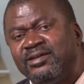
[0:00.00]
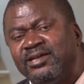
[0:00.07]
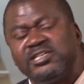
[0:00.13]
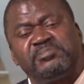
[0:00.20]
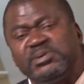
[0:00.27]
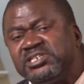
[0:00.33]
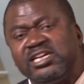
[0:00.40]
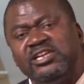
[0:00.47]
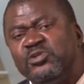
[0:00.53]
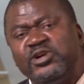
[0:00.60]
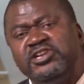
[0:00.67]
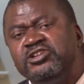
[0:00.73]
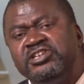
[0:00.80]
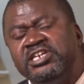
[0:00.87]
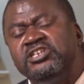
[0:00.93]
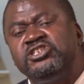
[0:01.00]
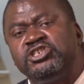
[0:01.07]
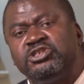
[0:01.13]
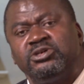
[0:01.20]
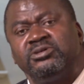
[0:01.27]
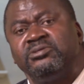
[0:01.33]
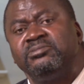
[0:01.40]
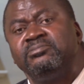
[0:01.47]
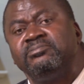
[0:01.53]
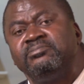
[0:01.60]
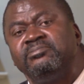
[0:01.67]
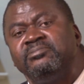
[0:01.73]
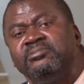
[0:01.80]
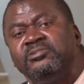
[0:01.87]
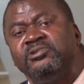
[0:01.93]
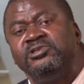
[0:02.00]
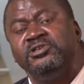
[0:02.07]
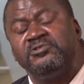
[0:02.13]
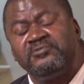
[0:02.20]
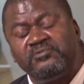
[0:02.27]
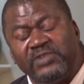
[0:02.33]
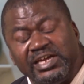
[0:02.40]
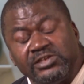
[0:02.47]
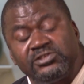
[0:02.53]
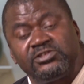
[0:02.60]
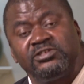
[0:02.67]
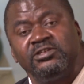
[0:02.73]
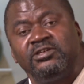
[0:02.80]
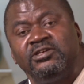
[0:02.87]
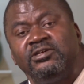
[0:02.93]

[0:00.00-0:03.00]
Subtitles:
especially when you didn't show your face,